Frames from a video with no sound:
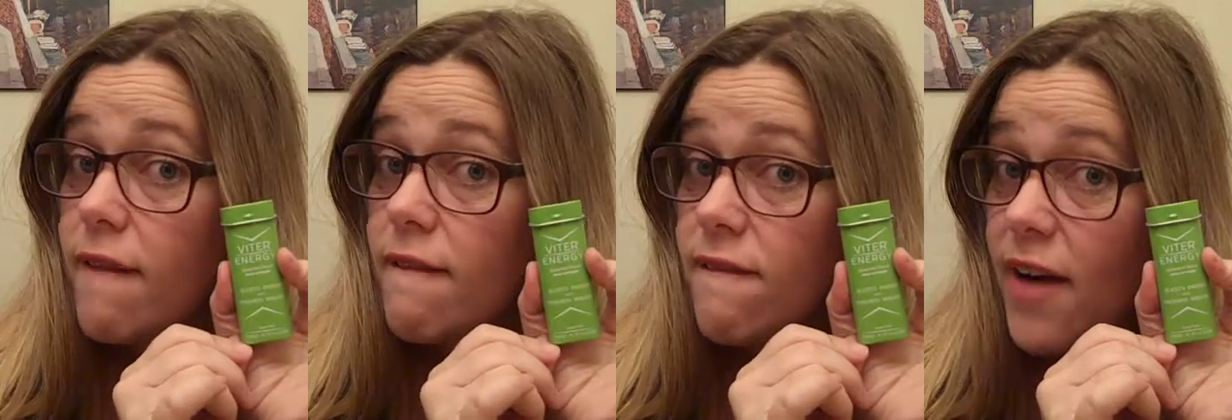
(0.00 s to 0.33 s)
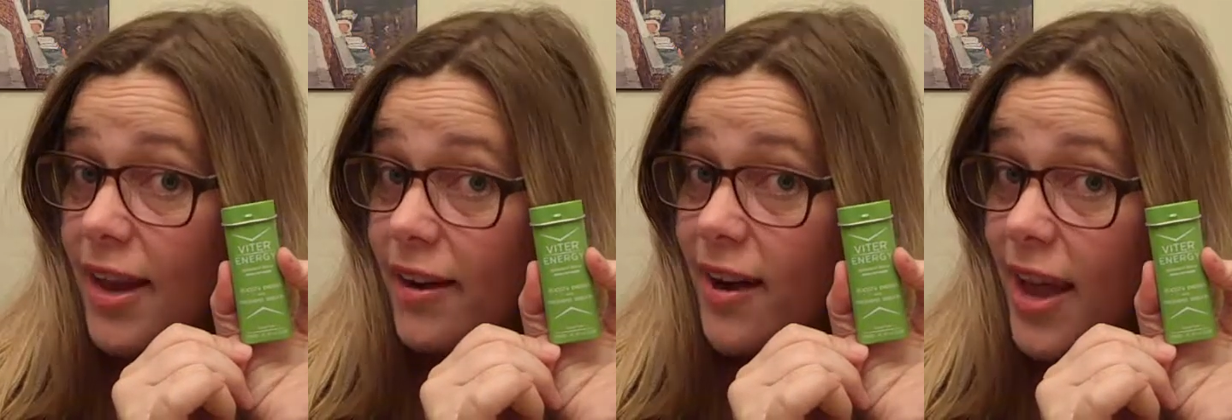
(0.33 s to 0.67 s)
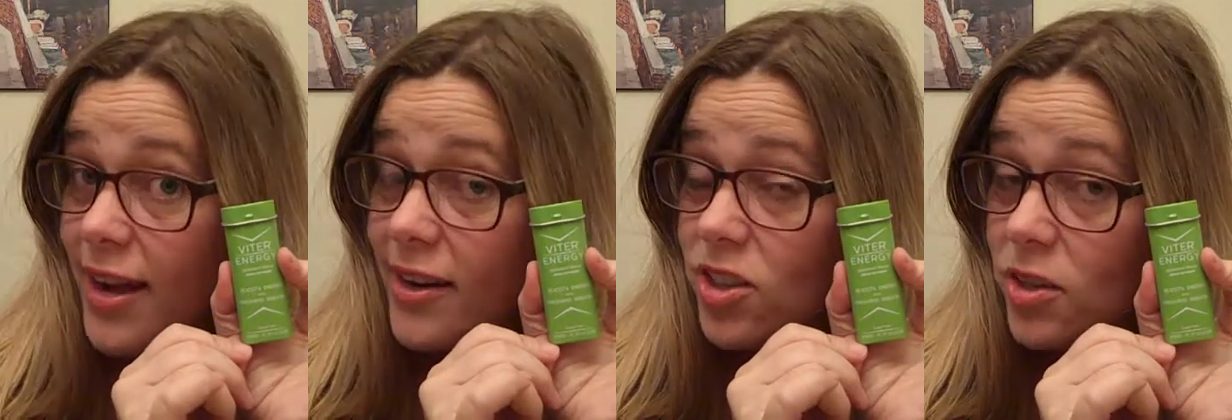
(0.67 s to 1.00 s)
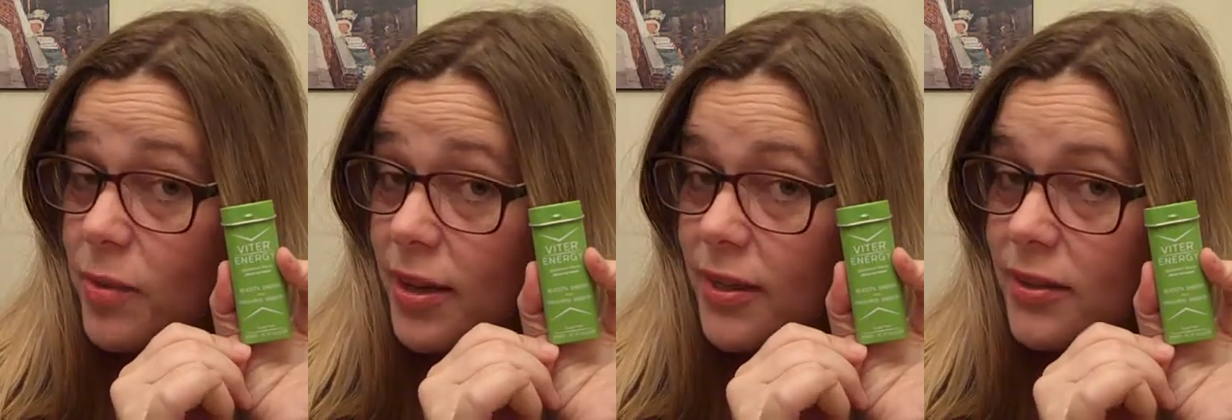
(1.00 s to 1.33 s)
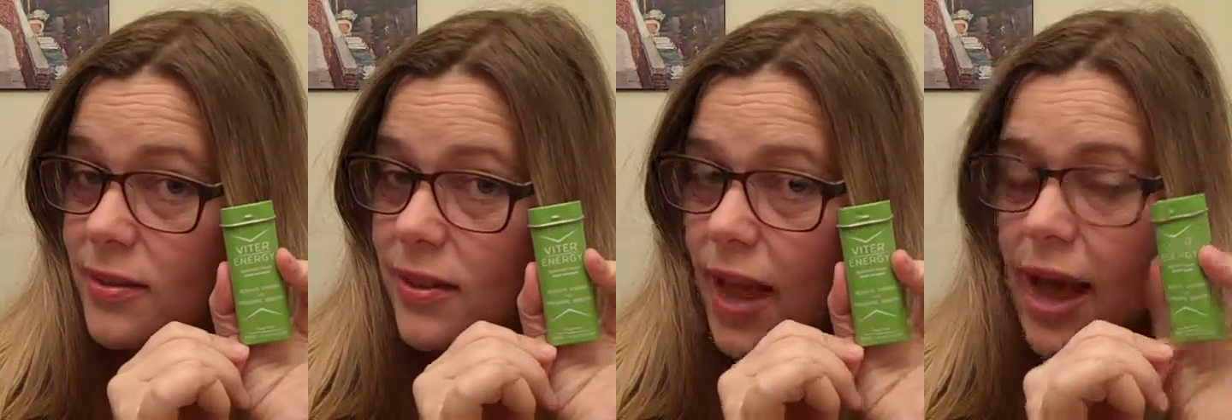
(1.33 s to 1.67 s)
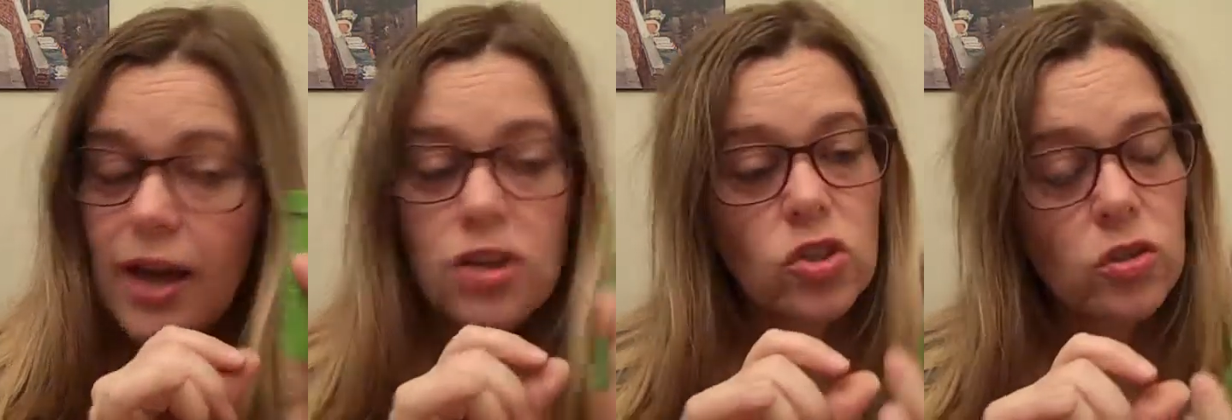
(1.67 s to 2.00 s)
Viter Energy Mints
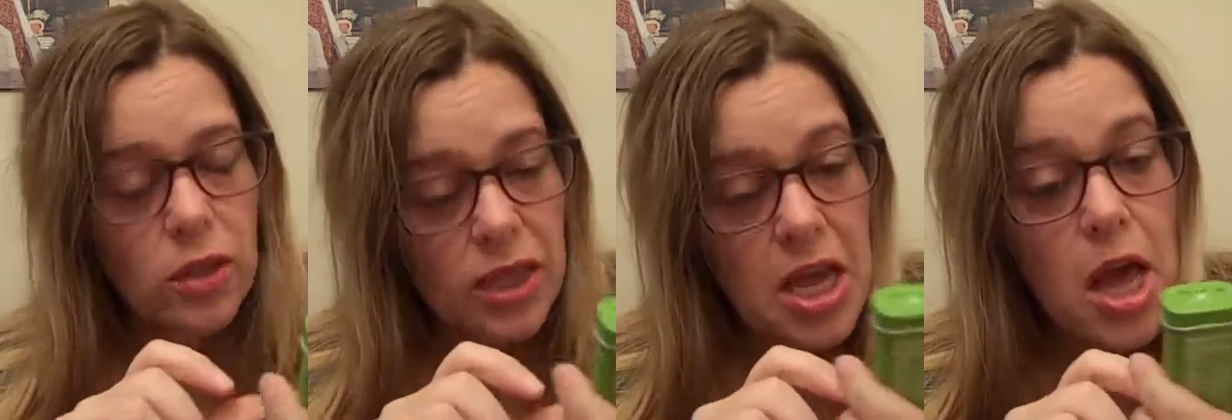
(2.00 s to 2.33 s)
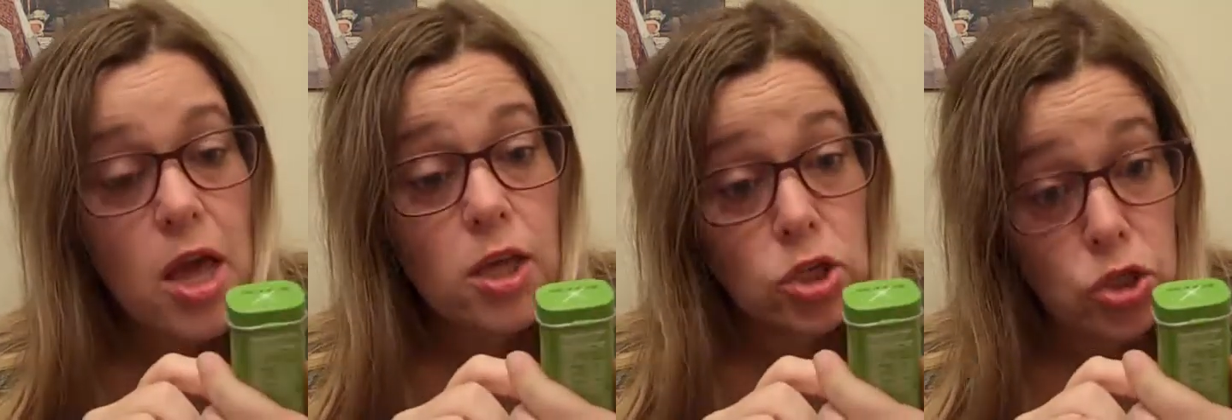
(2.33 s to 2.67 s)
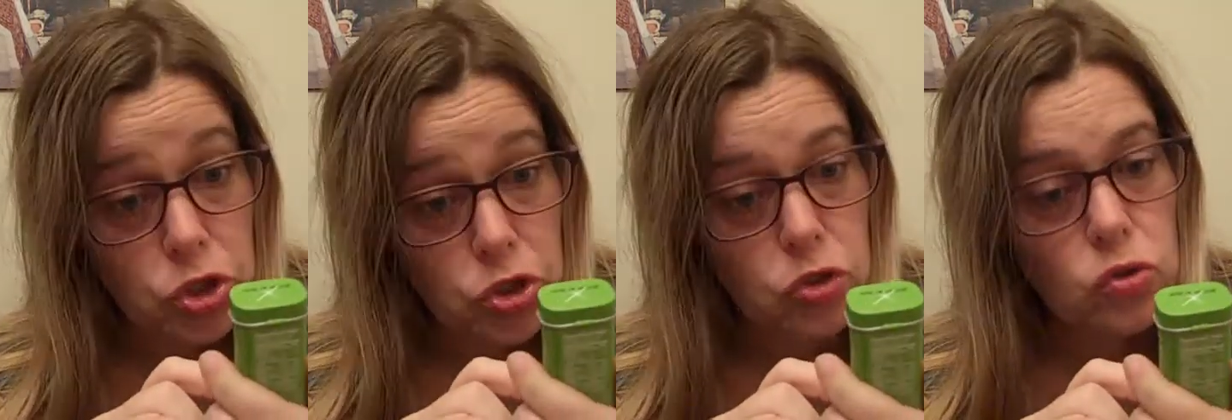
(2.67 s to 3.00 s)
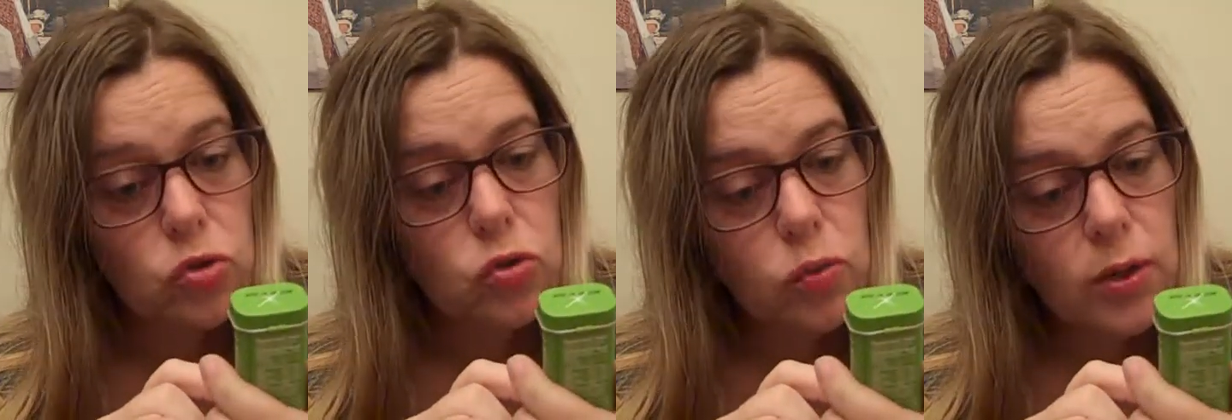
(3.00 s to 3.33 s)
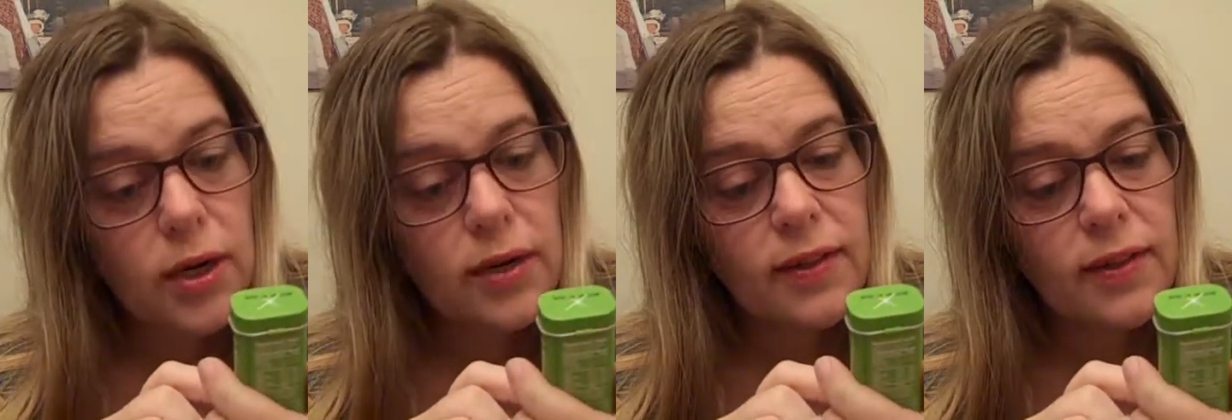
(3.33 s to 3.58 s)
actually do work.